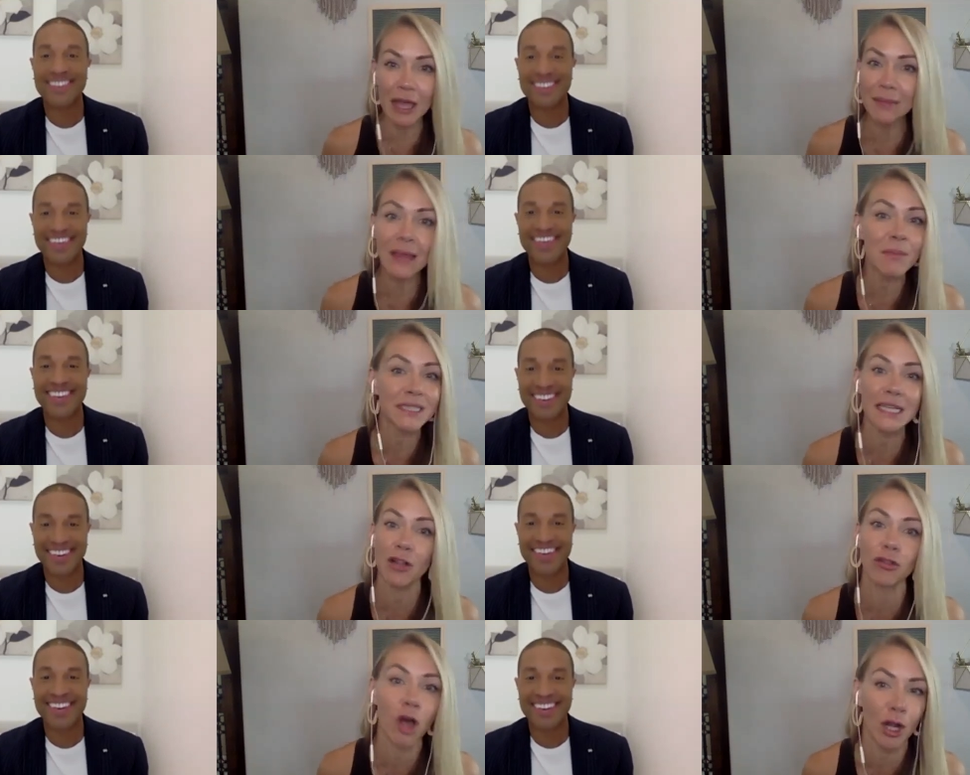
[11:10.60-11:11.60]
Speaker 1: that, that must take
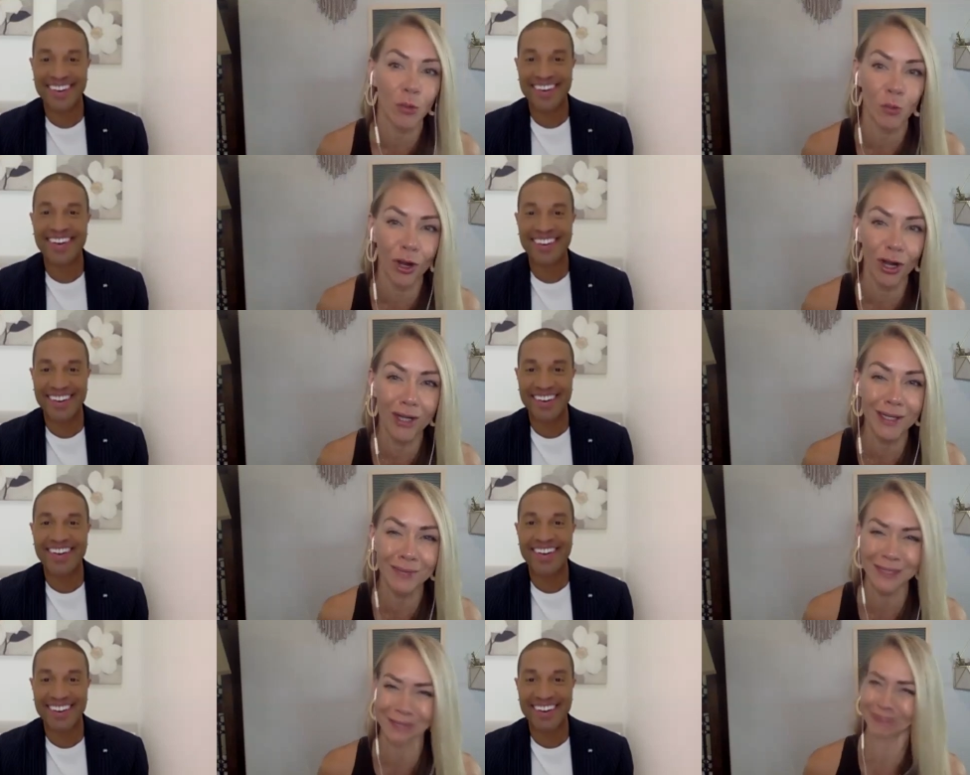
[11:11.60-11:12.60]
a lot of work. And I'm
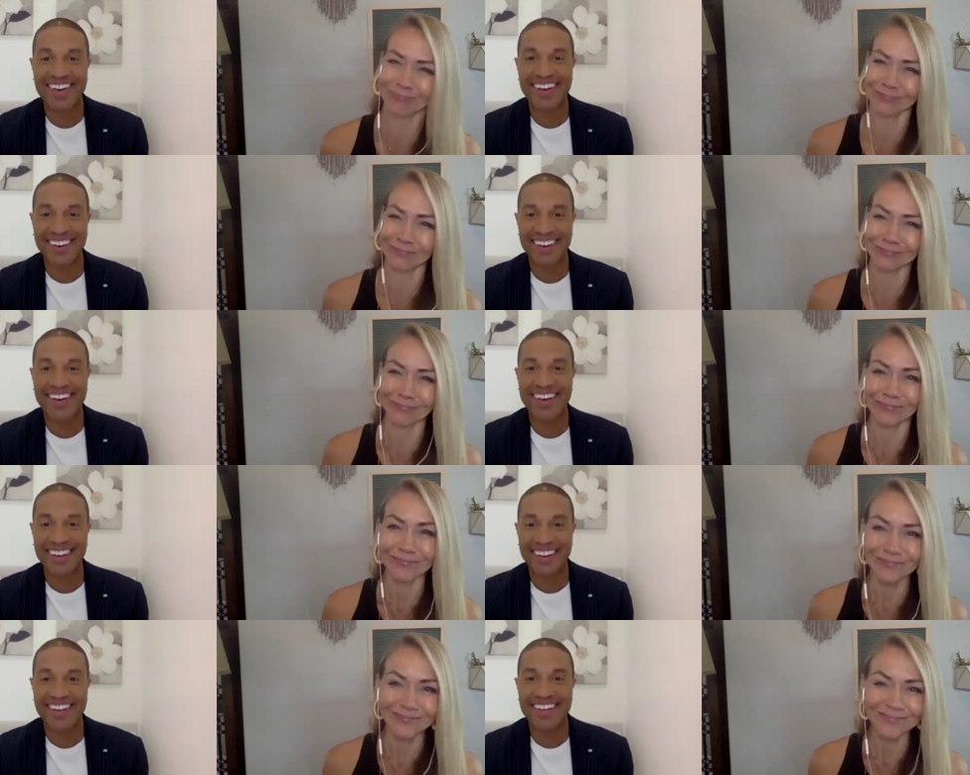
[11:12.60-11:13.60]
like,
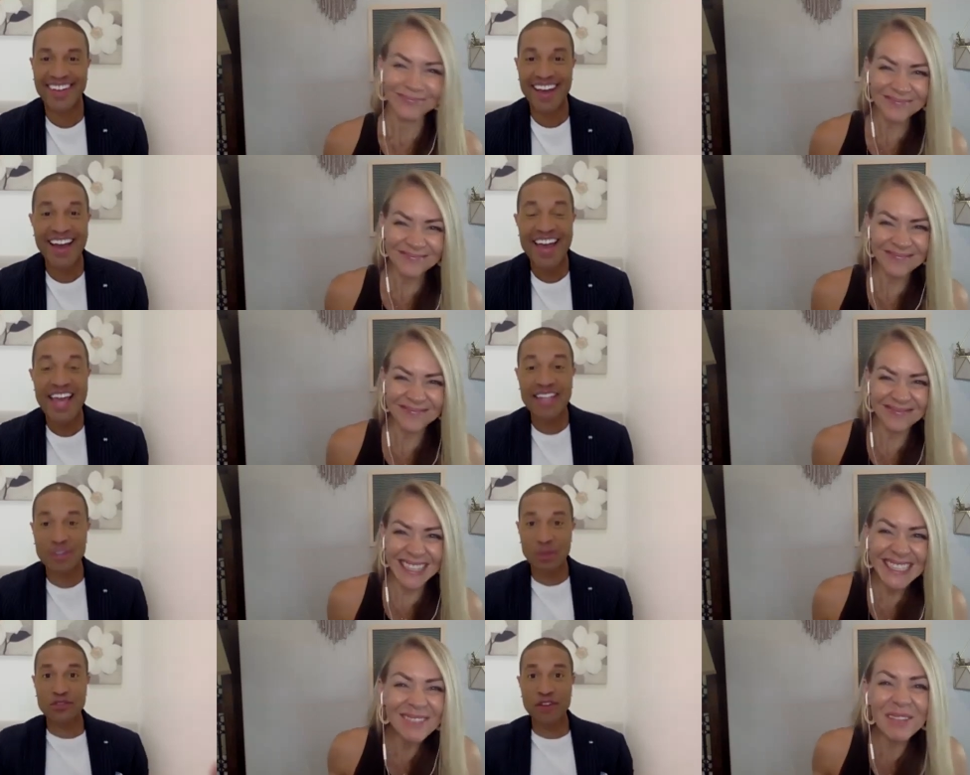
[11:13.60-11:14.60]
mm, yeah, it
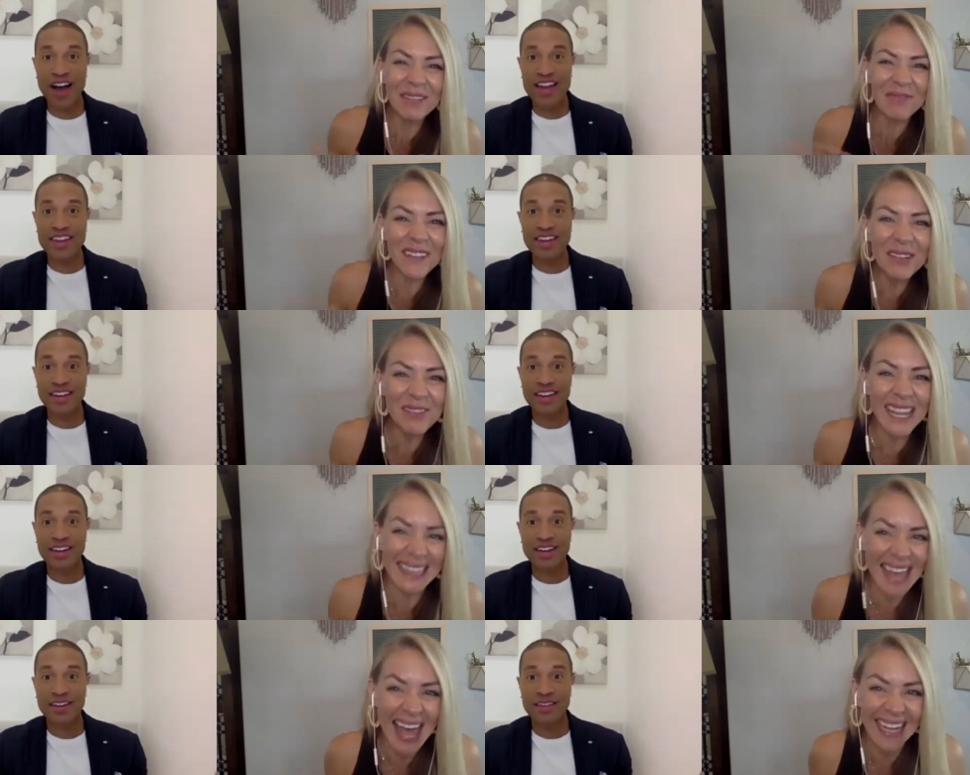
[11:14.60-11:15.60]
doesn't fun. really feel
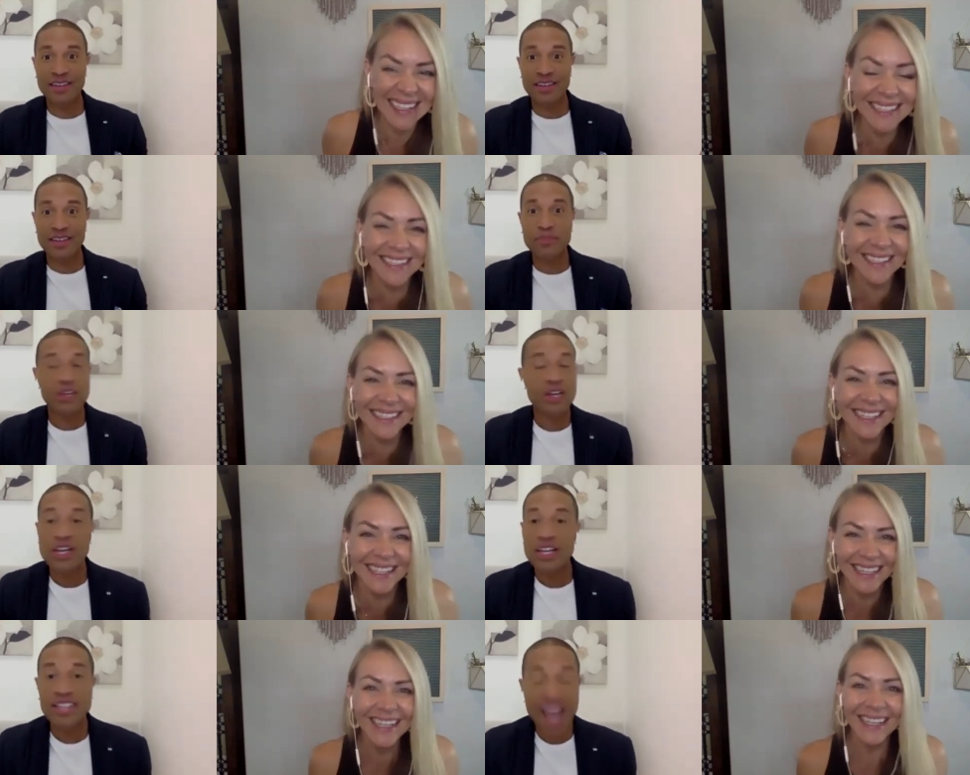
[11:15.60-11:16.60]
like that.
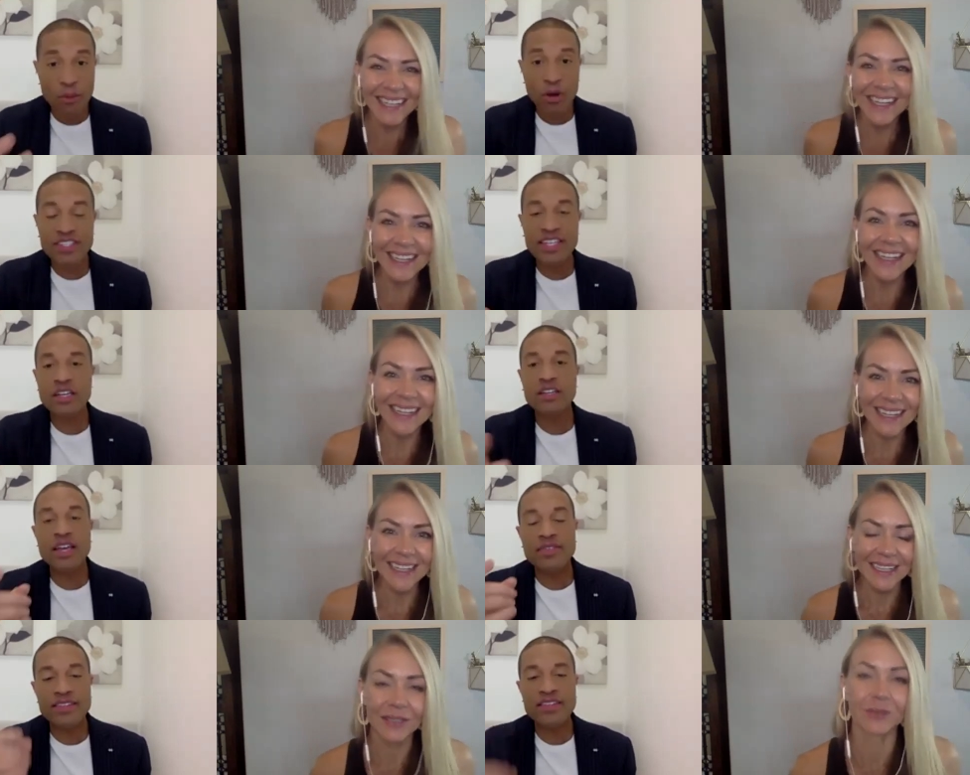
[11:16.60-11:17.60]
Speaker 2: Yeah. Well, see,
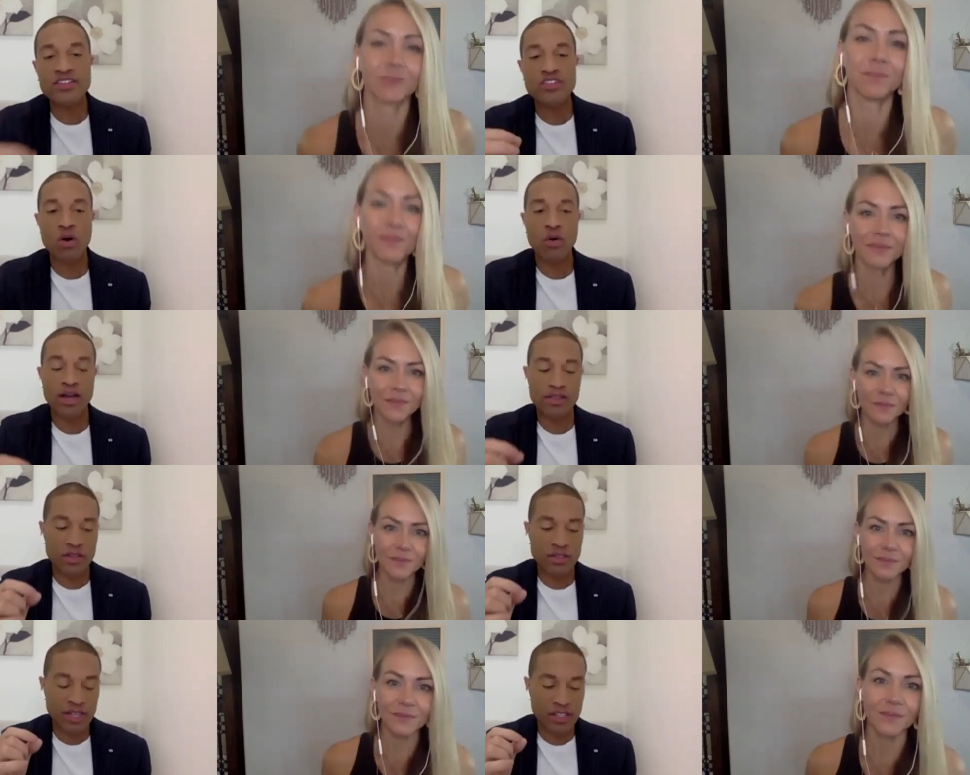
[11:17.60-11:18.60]
and this is so,
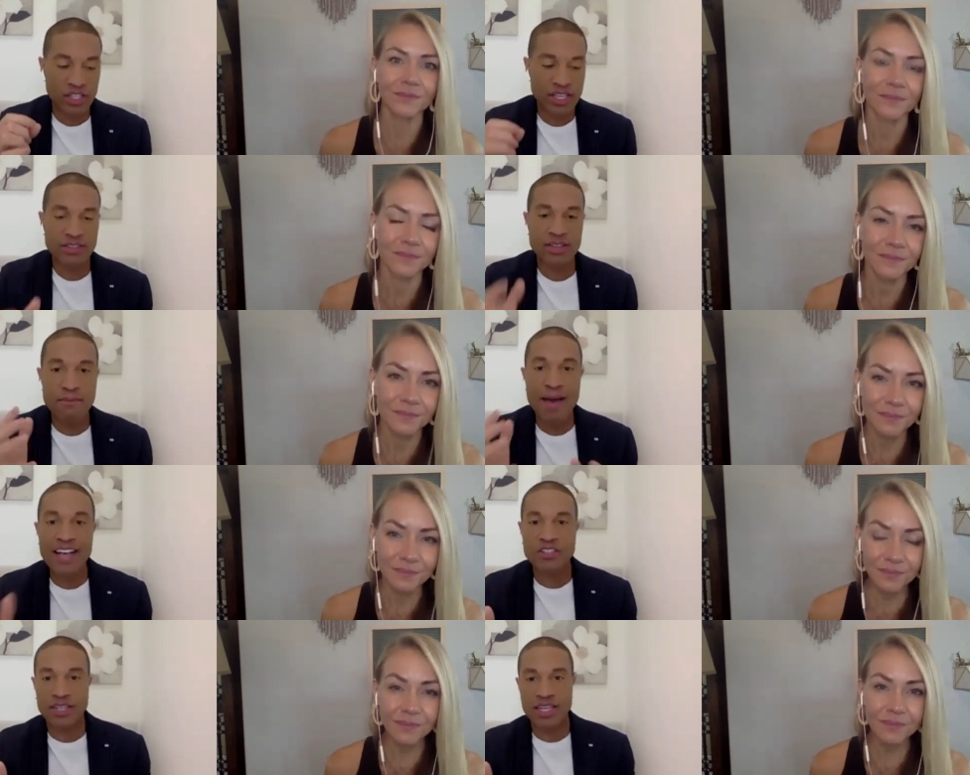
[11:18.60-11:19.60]
there's a key, there's a
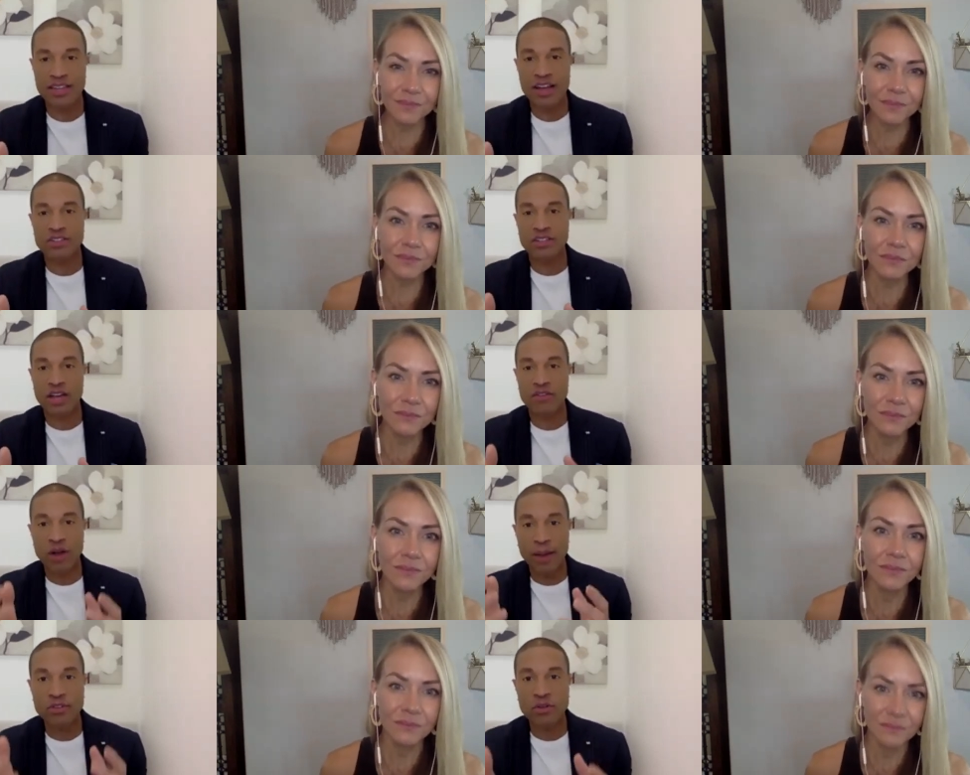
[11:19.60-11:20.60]
master key there to life. You're
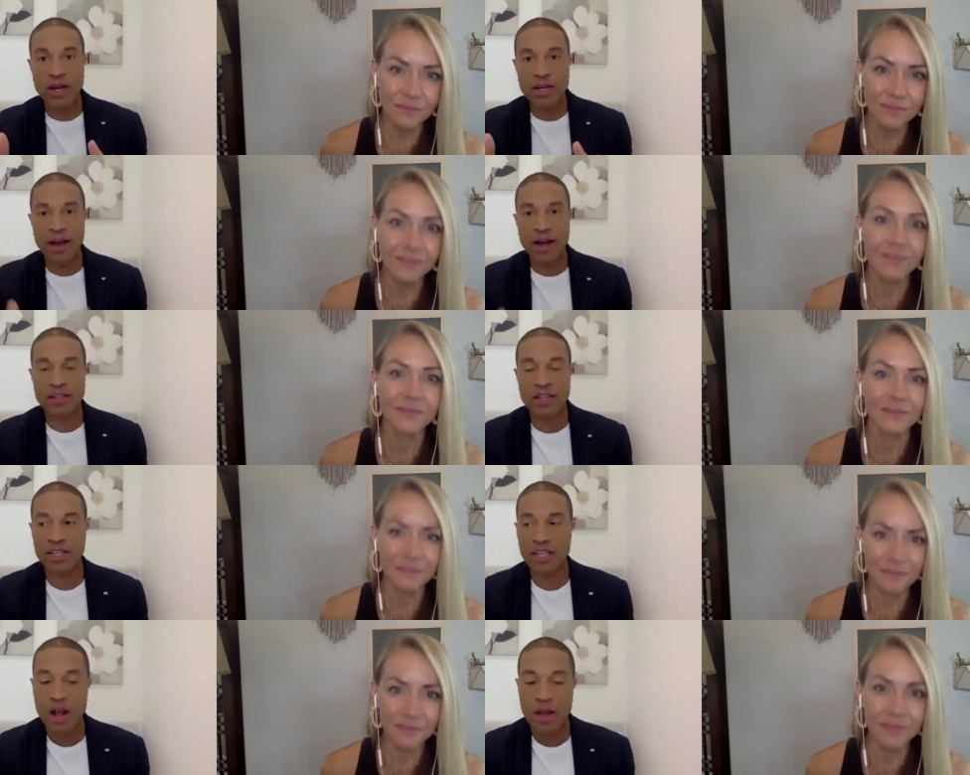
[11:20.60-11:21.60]
absolutely right about it. Like,
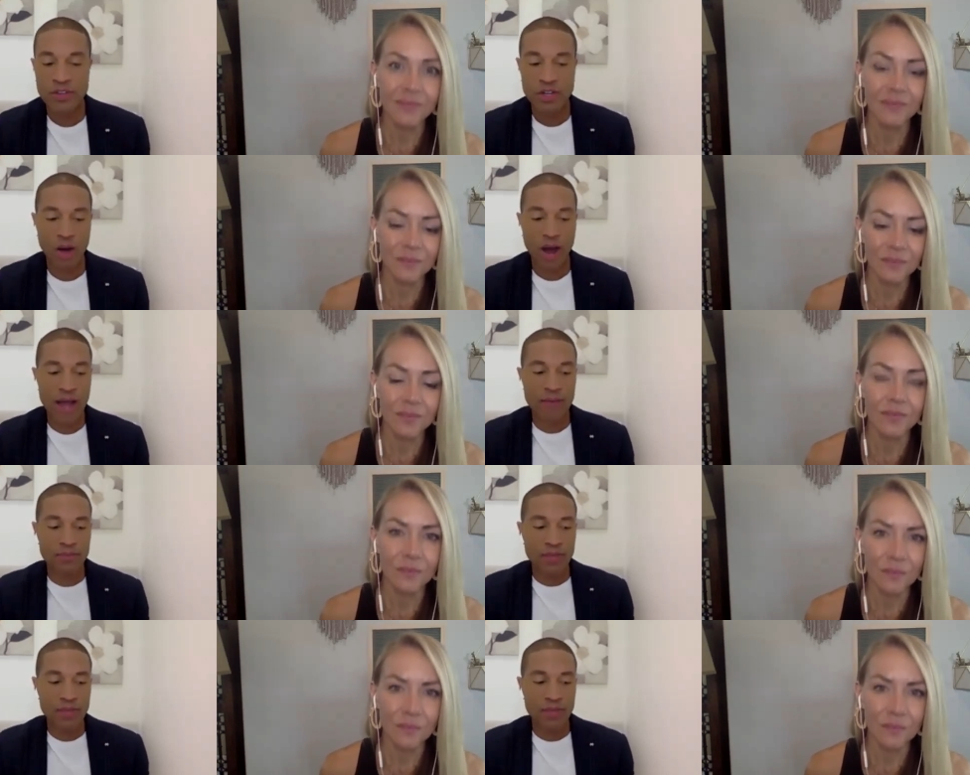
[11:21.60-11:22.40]
you know, I'm